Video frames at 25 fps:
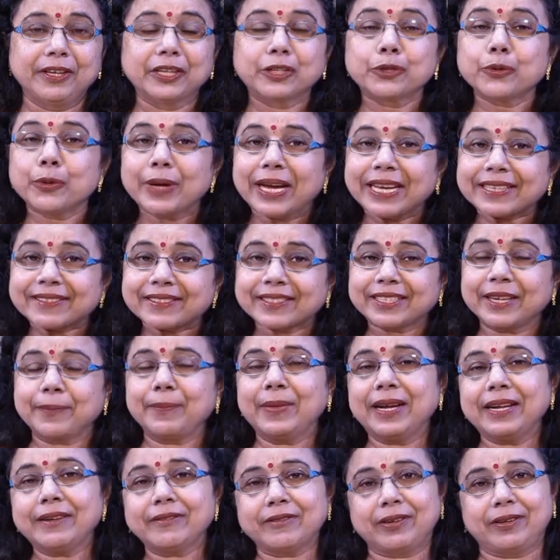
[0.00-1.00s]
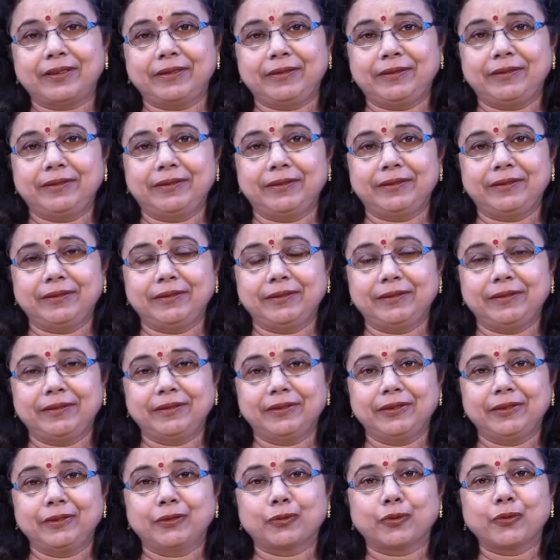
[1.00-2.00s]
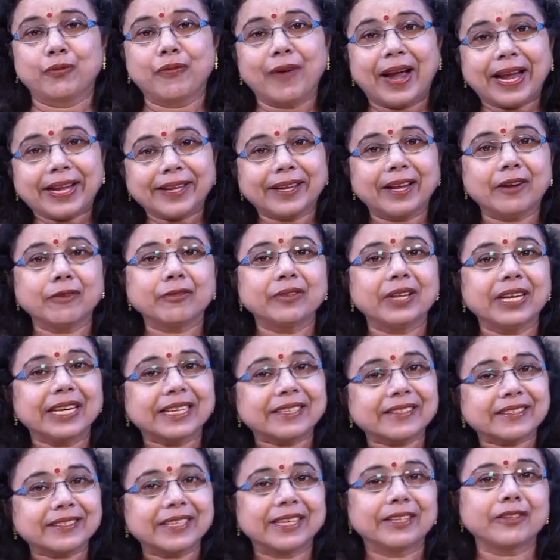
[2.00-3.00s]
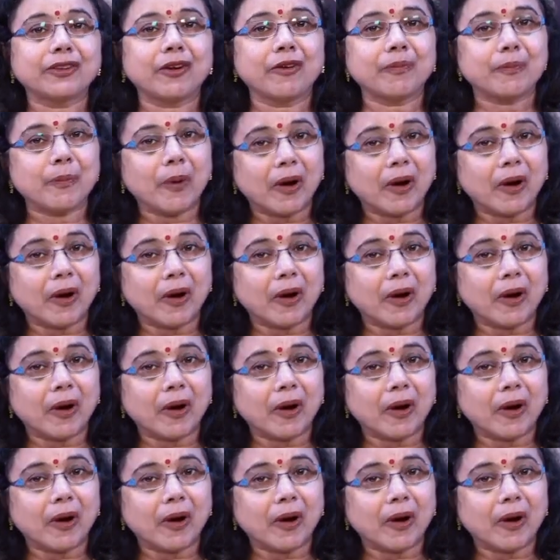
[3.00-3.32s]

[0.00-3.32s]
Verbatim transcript: To estimate, to find out the extent of